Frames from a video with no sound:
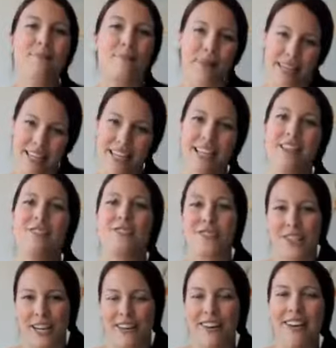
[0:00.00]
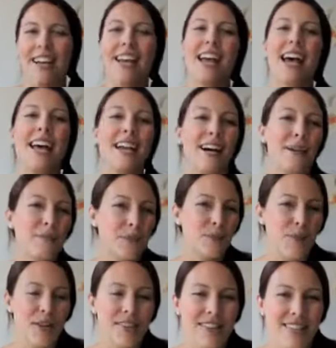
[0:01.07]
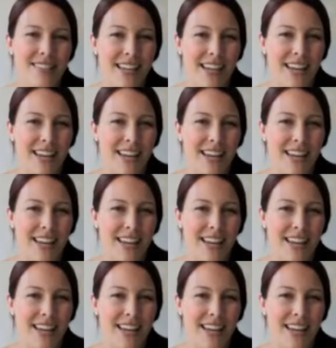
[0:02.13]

it, pin it, share it, and help spread the